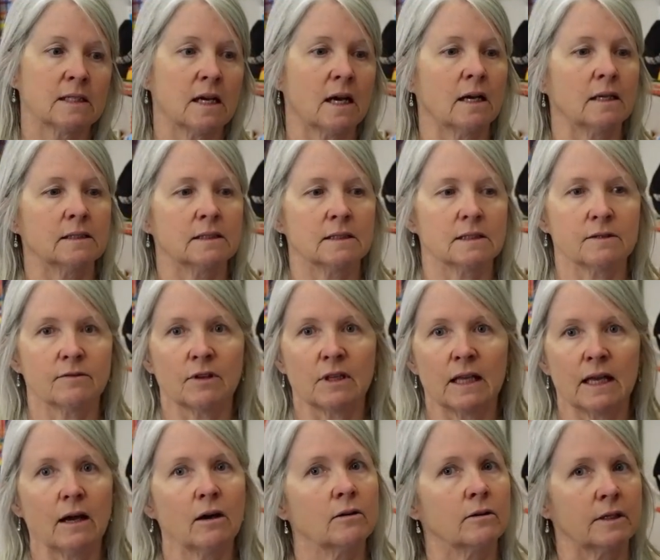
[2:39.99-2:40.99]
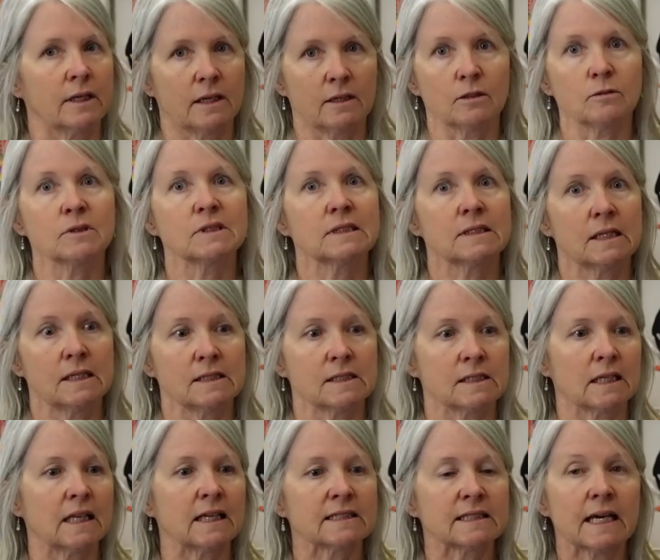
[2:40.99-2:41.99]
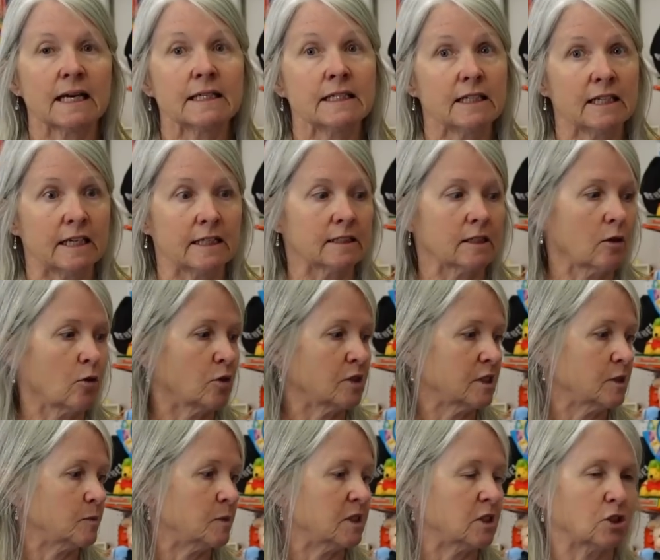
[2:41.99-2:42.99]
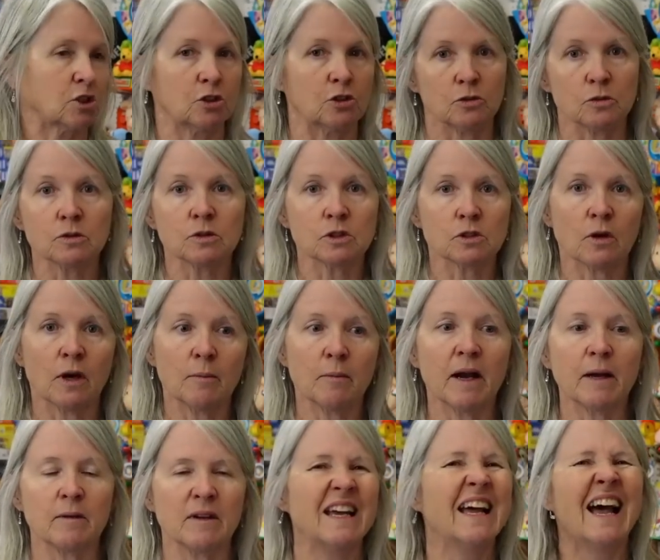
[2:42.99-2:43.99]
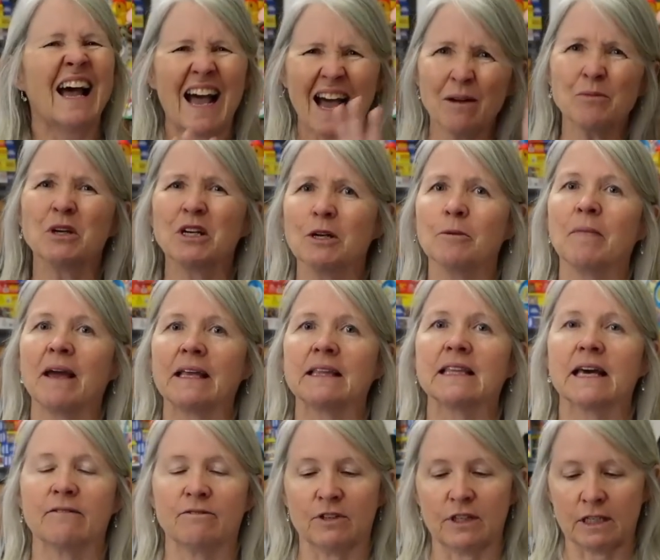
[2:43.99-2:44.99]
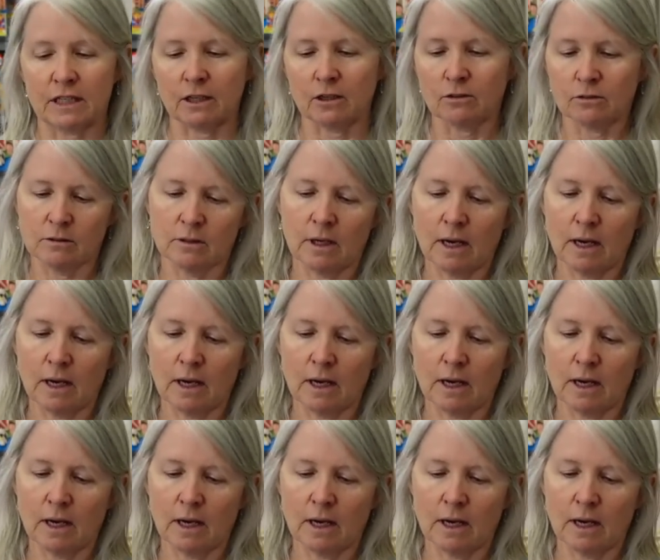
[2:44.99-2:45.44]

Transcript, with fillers: Tons of glass. Oh yeah, there was tons of glass. I did get Christmas too, so I might, I'm going to make that video.